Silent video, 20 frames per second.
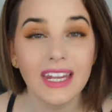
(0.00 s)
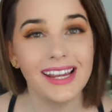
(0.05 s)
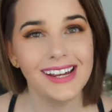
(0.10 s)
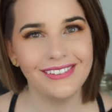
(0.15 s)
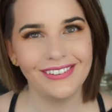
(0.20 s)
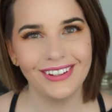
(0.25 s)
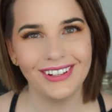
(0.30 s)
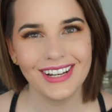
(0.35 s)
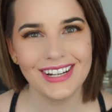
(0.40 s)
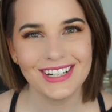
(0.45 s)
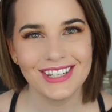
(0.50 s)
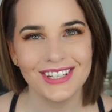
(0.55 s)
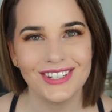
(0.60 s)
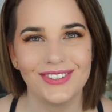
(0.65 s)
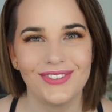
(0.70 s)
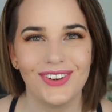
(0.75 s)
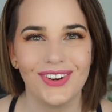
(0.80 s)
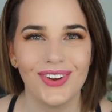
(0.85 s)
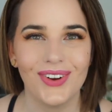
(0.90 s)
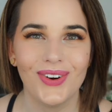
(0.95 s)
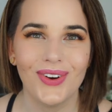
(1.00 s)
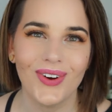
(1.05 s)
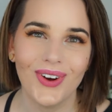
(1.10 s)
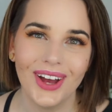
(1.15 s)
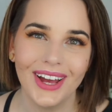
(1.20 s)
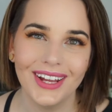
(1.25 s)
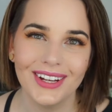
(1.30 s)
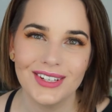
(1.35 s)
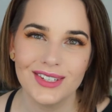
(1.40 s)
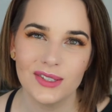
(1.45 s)
If you liked this video, go
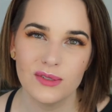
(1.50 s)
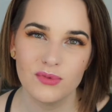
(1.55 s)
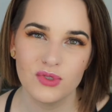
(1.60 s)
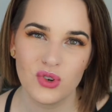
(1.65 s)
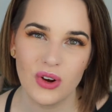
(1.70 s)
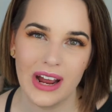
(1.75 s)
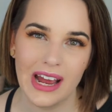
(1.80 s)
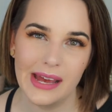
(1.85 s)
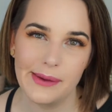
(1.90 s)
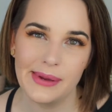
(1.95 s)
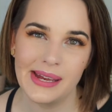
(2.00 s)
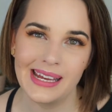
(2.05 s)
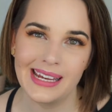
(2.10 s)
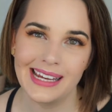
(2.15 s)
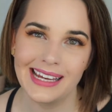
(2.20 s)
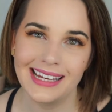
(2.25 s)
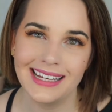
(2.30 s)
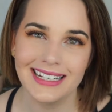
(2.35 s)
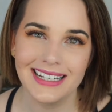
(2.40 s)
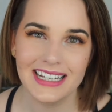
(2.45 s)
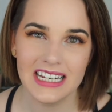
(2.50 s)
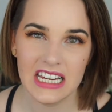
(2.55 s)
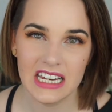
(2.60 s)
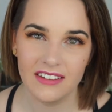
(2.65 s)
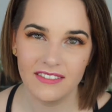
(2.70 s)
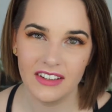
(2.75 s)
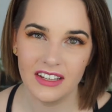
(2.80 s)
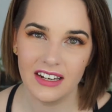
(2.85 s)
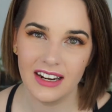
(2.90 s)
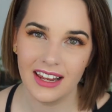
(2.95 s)
ahead and subscribe and
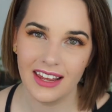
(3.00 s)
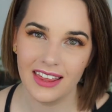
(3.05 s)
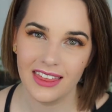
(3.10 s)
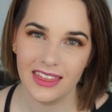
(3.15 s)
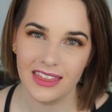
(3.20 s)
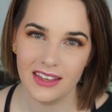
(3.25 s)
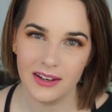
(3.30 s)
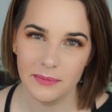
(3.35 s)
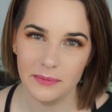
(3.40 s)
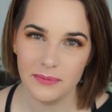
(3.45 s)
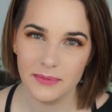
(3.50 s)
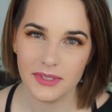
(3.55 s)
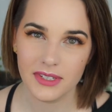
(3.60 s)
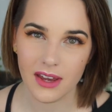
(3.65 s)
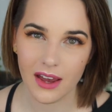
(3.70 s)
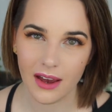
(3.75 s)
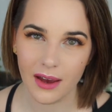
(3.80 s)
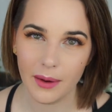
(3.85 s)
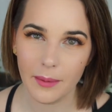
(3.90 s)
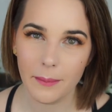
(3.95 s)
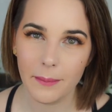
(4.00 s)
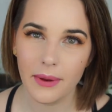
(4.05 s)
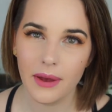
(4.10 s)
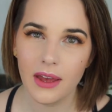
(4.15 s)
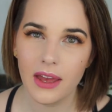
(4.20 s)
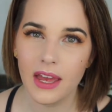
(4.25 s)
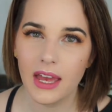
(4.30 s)
give it a thumbs up.